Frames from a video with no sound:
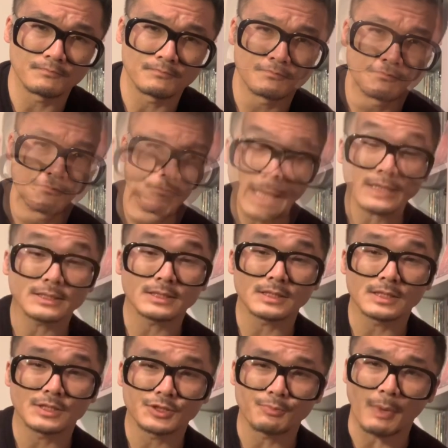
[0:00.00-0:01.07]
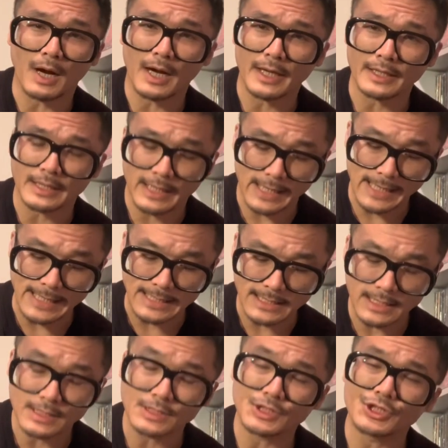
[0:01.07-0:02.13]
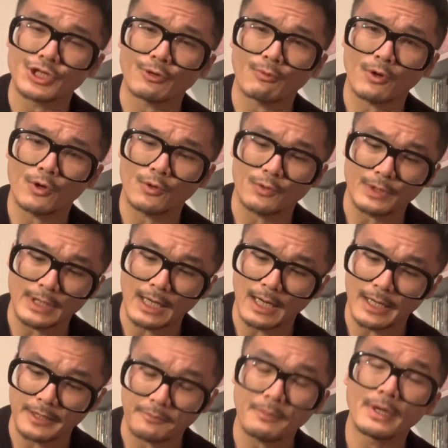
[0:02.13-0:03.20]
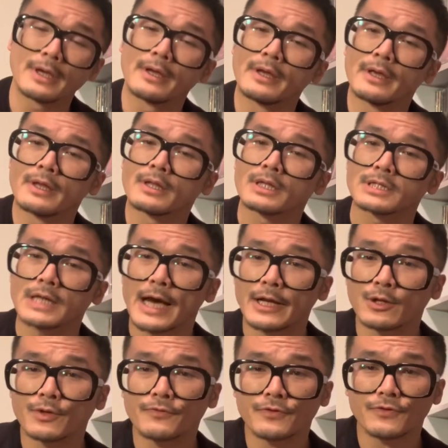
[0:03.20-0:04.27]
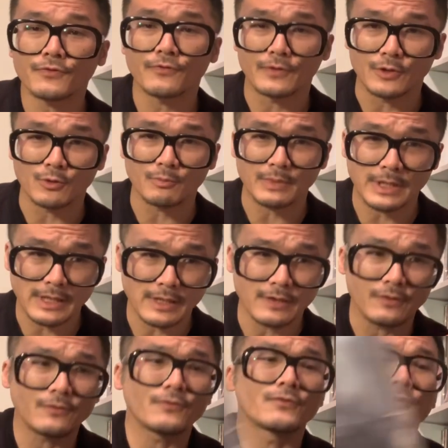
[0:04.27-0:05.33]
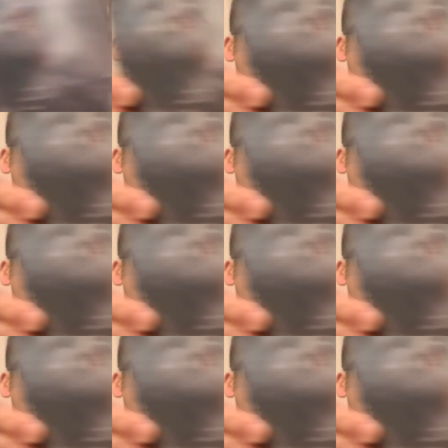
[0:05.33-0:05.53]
Next, spine 809. The title of this film is